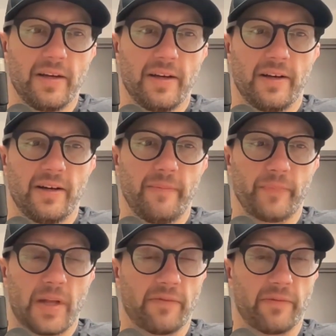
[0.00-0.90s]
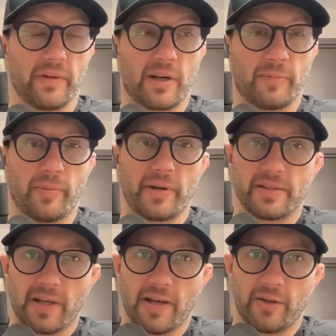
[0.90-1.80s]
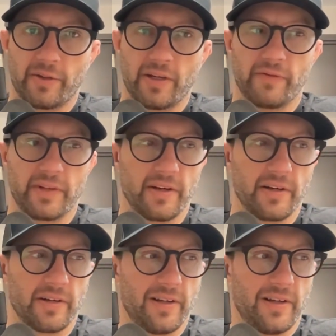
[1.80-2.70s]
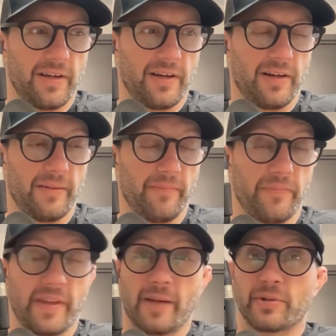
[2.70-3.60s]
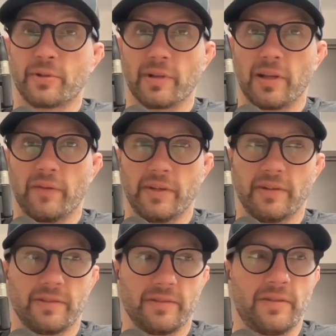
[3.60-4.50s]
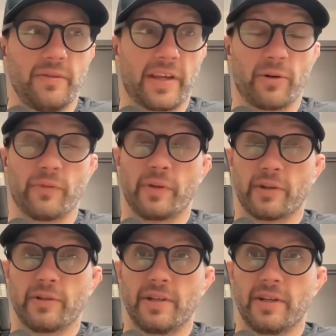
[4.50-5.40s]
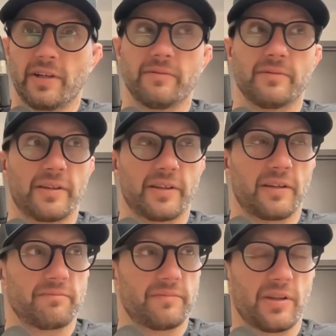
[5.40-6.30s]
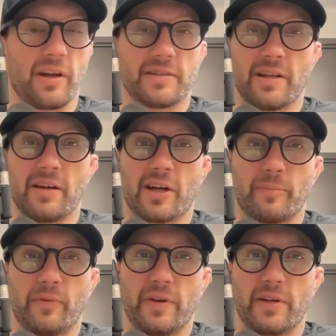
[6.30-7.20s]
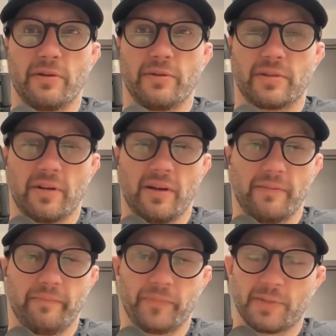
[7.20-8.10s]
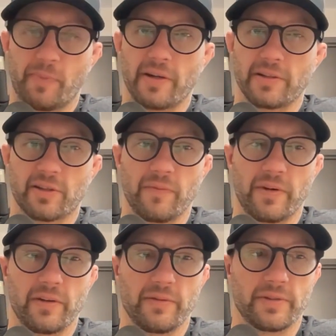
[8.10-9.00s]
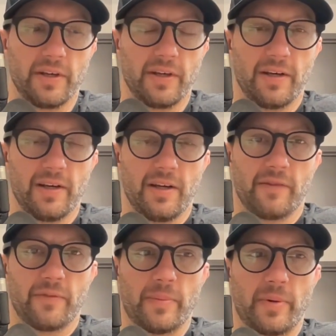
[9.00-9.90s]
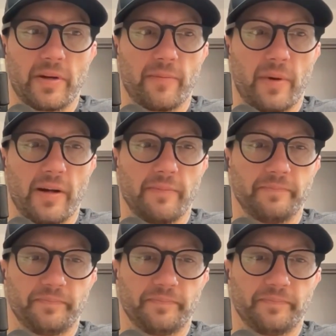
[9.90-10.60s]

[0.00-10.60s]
Have a couple buddies that head out there every year. They absolutely love it. They get on really good deer. I got sent a couple videos, spotting scope videos from a buddy of mine.